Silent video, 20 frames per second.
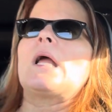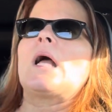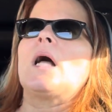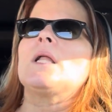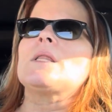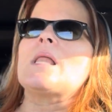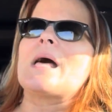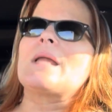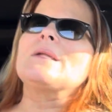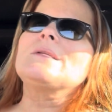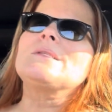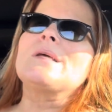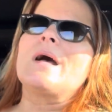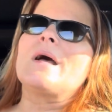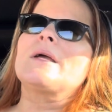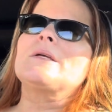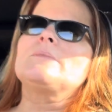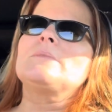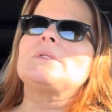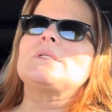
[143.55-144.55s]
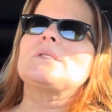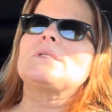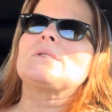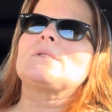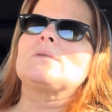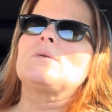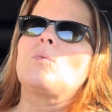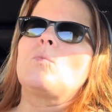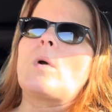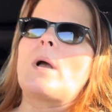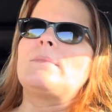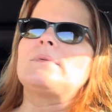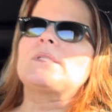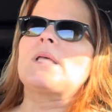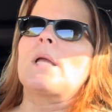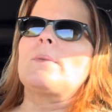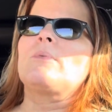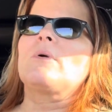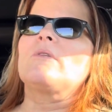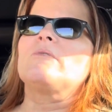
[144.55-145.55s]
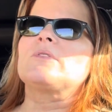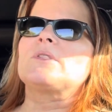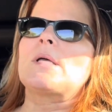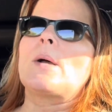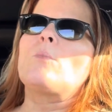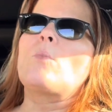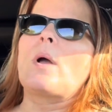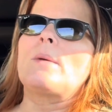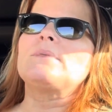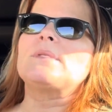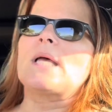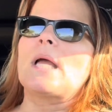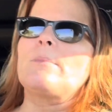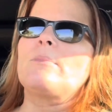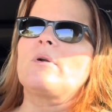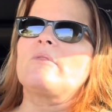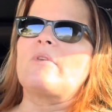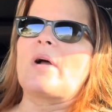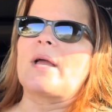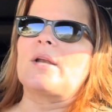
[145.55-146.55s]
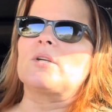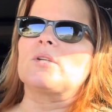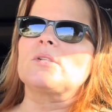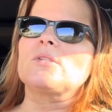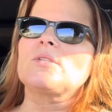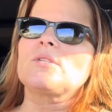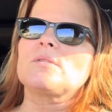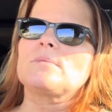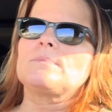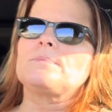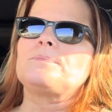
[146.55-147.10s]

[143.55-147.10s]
a lot of times some website providers